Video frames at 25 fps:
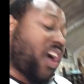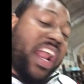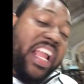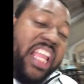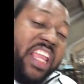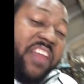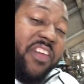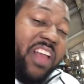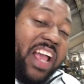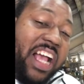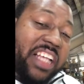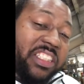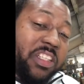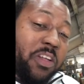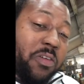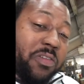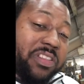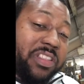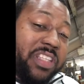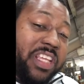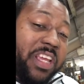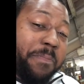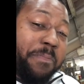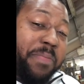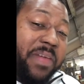I'd give you guys a little
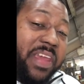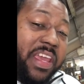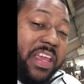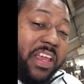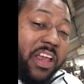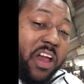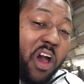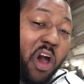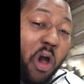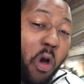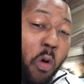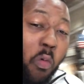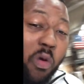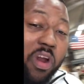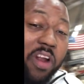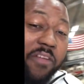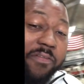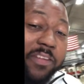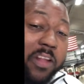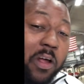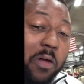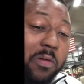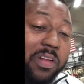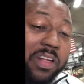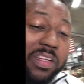sneak peek on what a
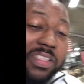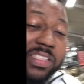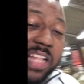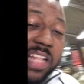float looks